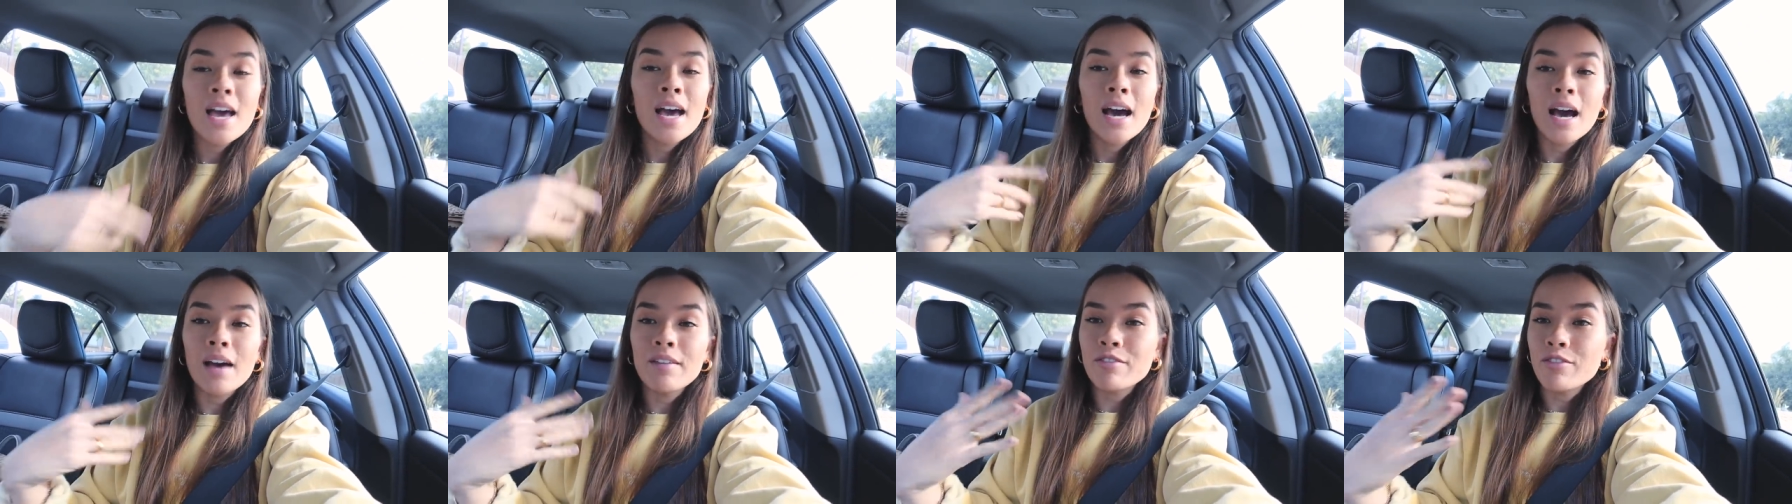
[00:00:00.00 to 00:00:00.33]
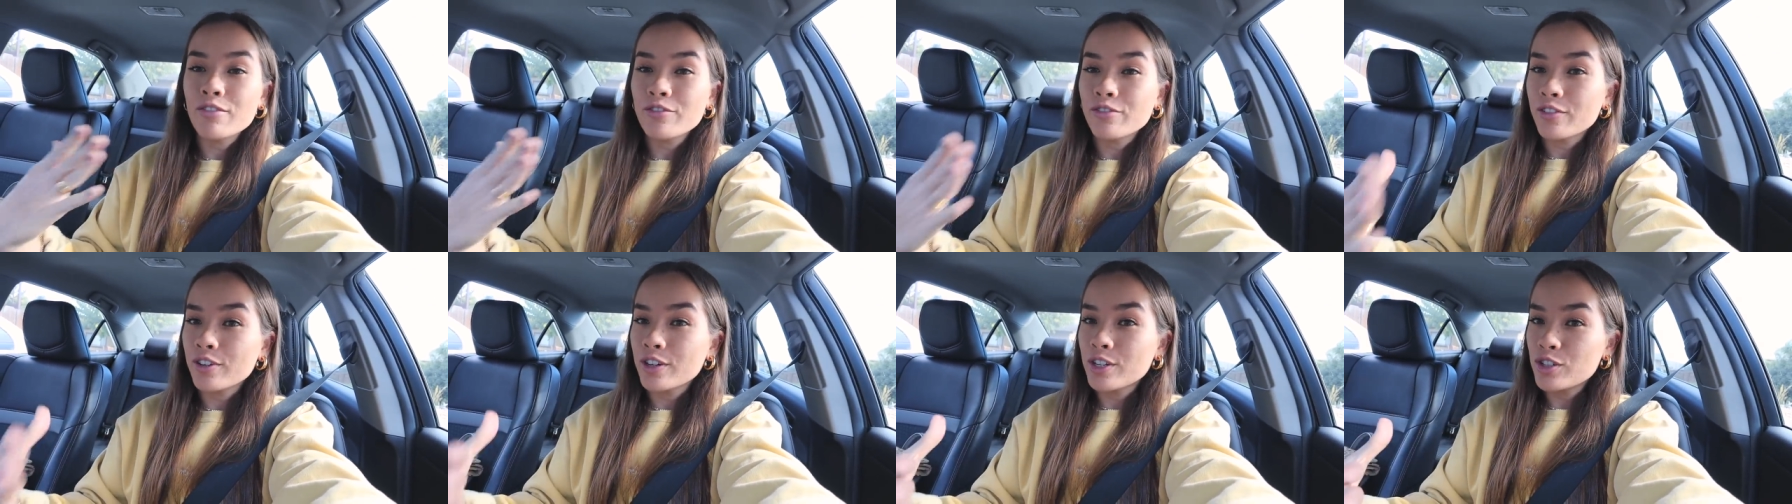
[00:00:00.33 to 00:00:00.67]
I have a
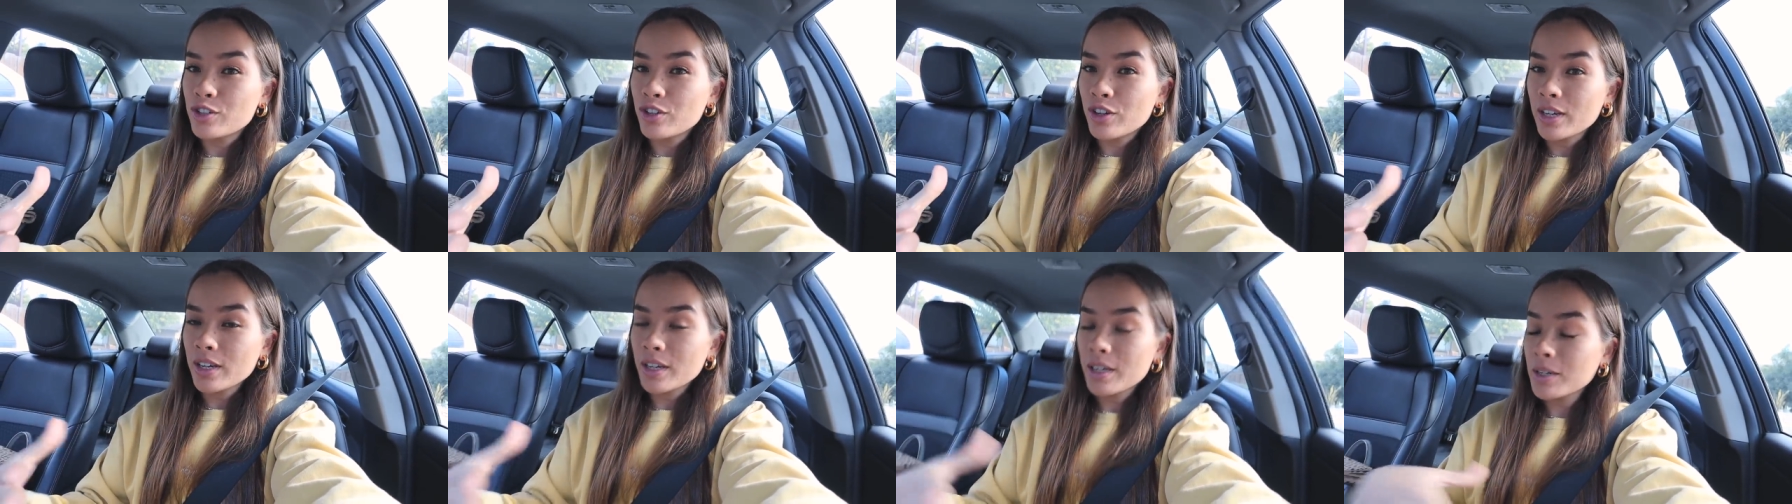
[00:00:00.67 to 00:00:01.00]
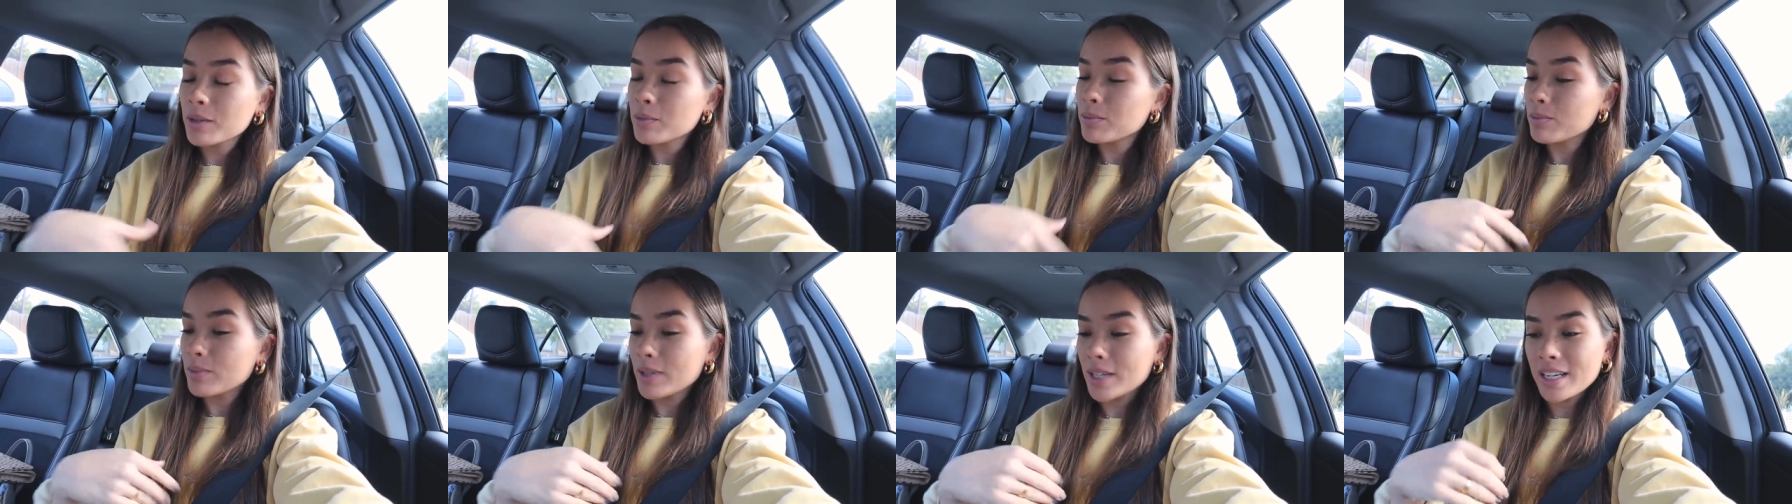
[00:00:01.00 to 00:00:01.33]
free drink.
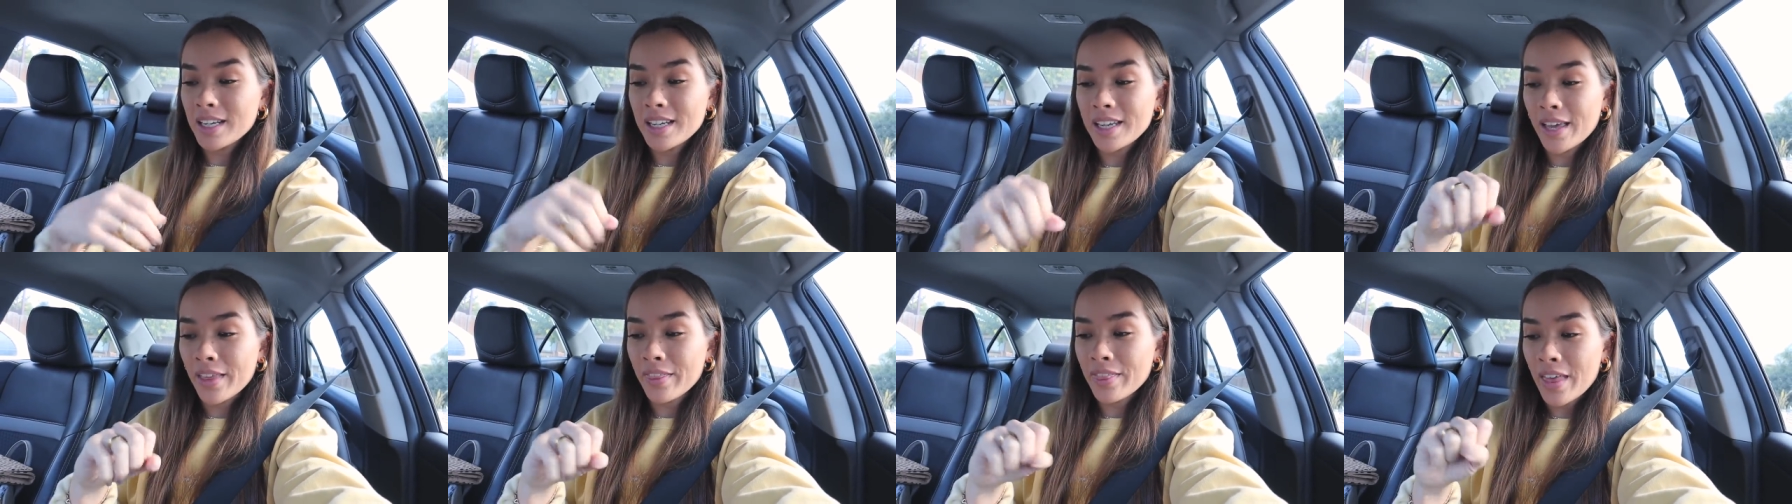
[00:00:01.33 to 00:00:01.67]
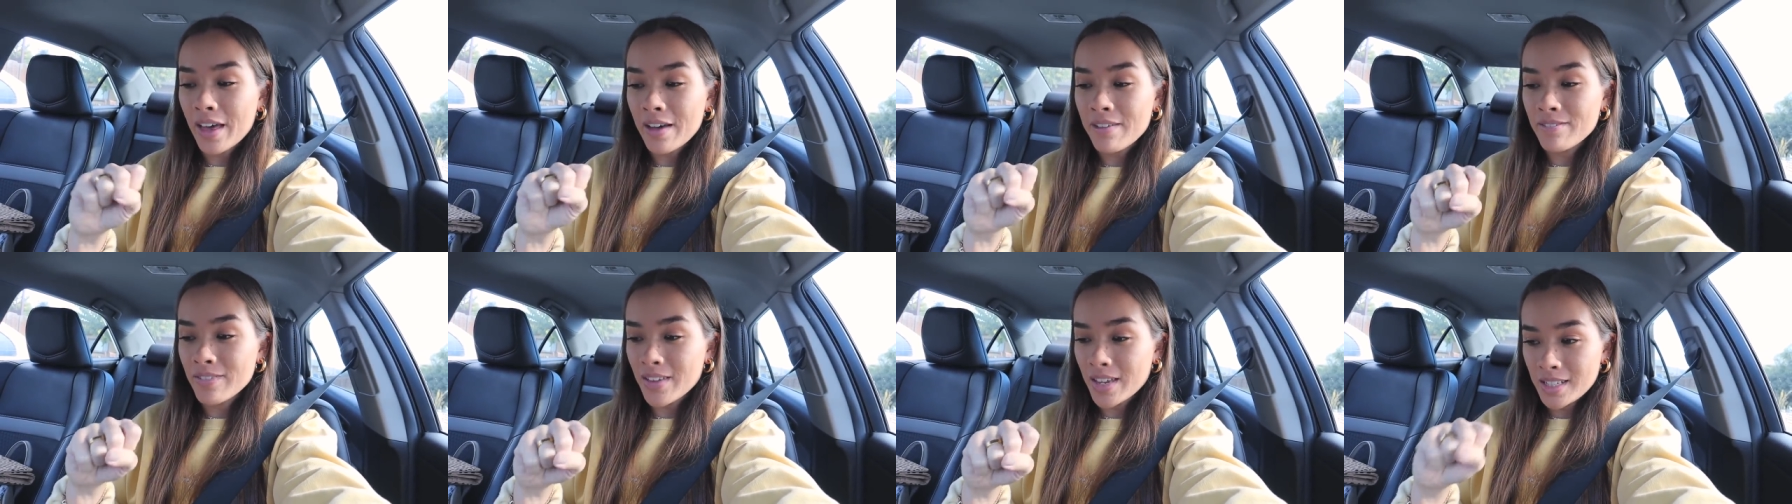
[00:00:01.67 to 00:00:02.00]
I'm gonna get
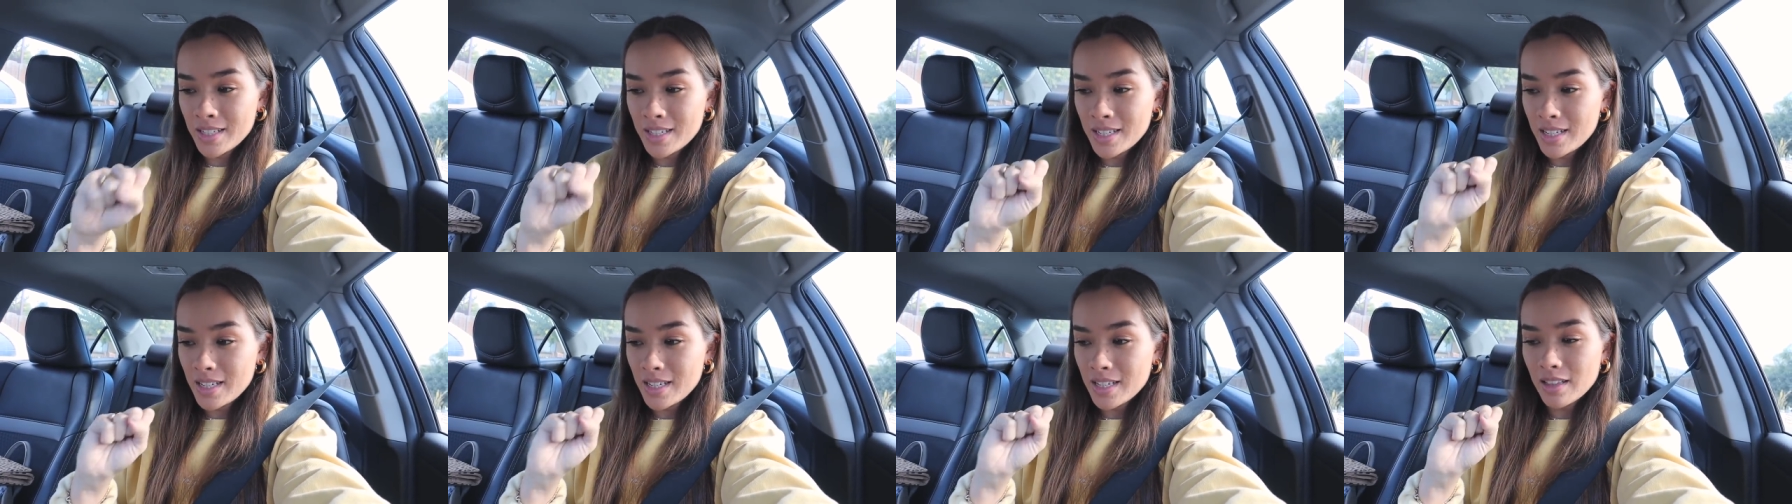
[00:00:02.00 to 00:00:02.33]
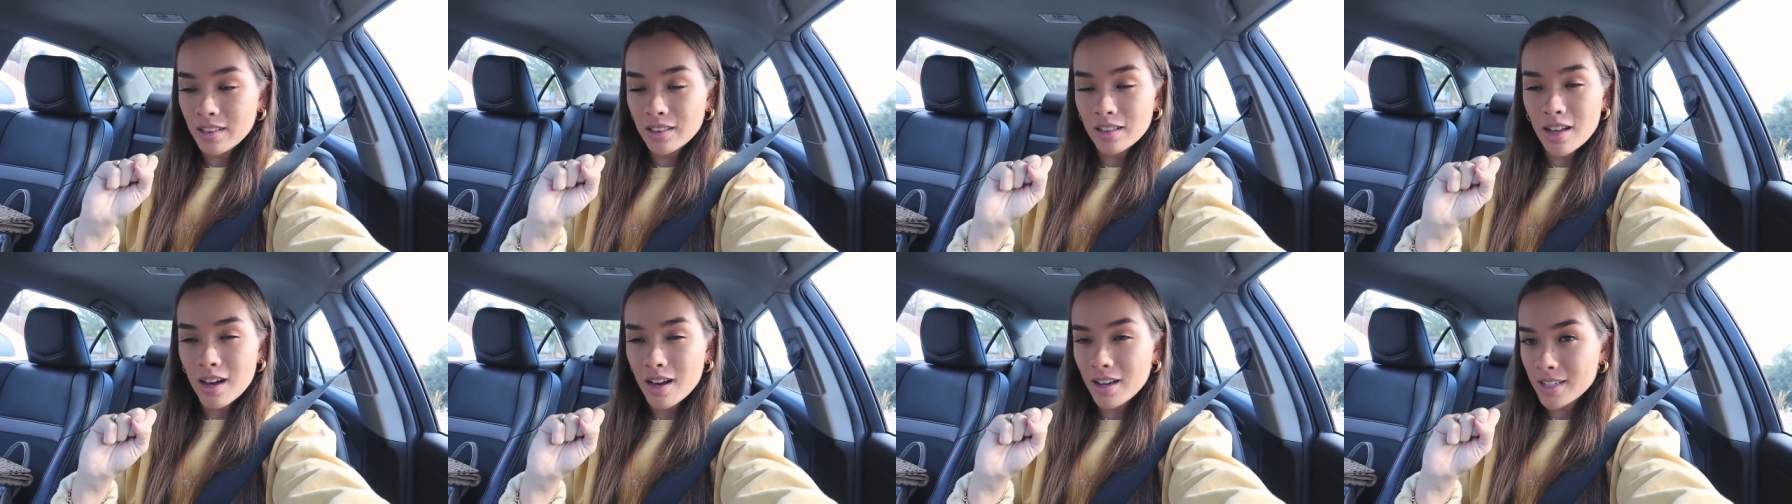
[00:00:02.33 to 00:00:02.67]
that venti
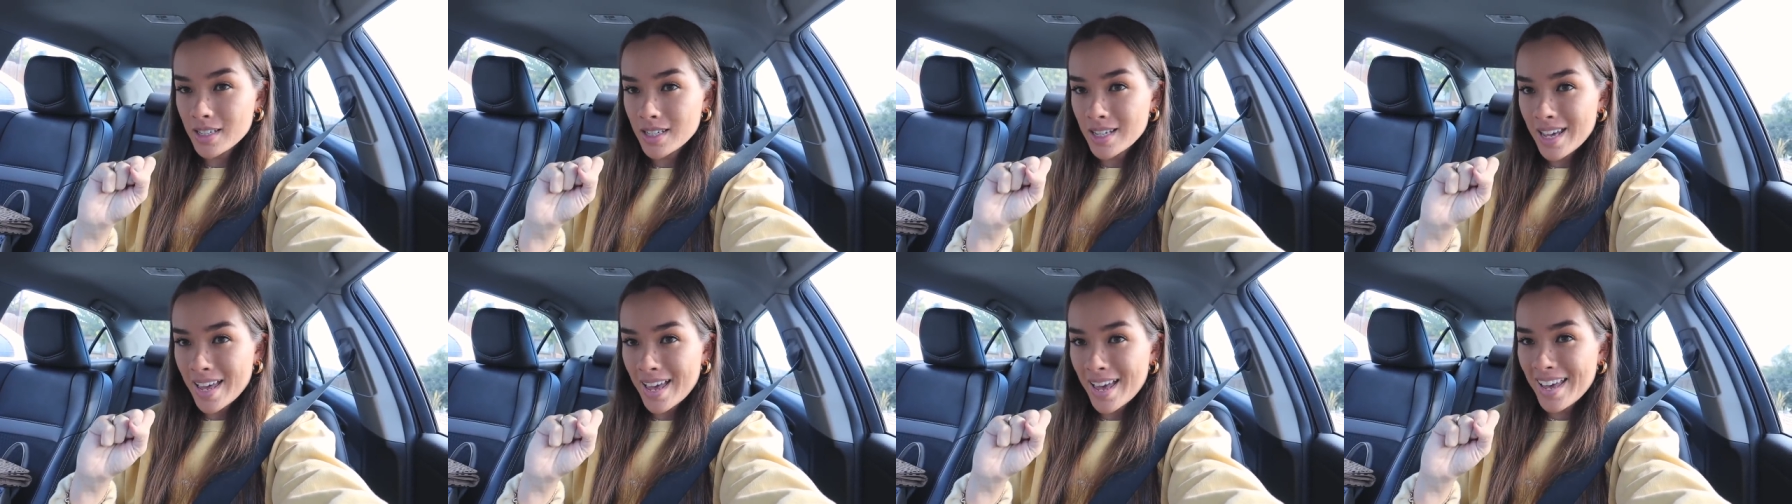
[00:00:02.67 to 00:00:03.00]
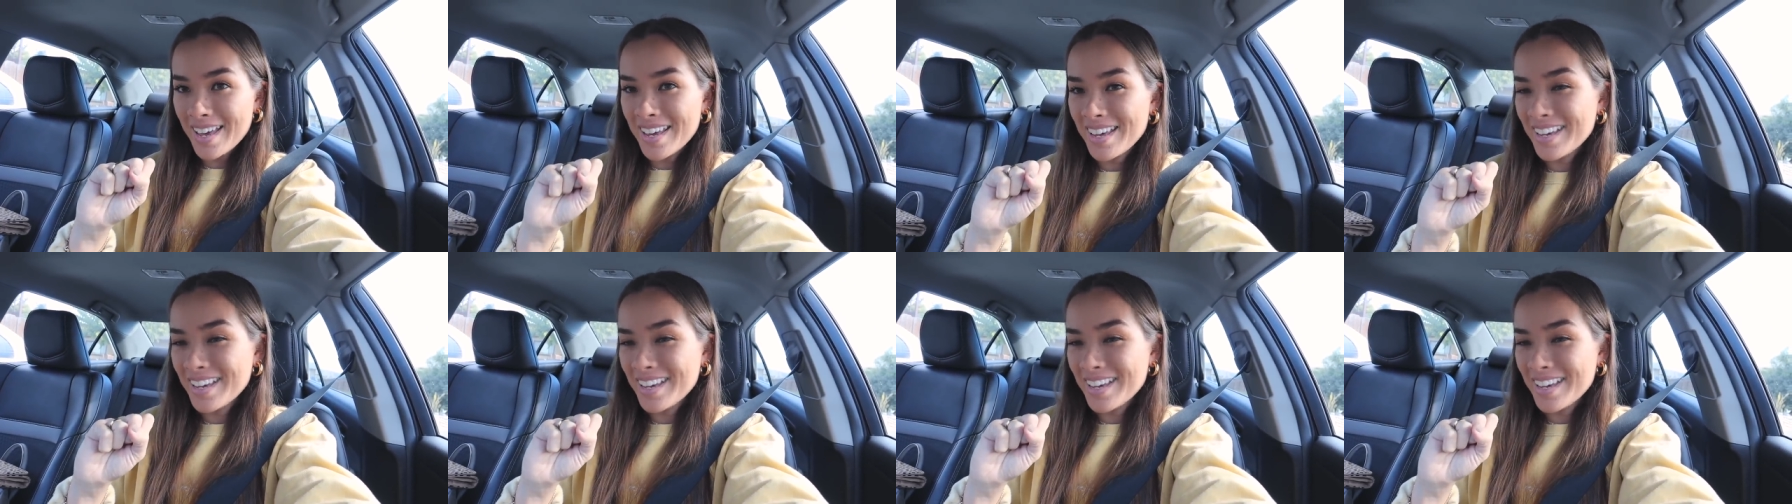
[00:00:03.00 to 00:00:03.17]
latte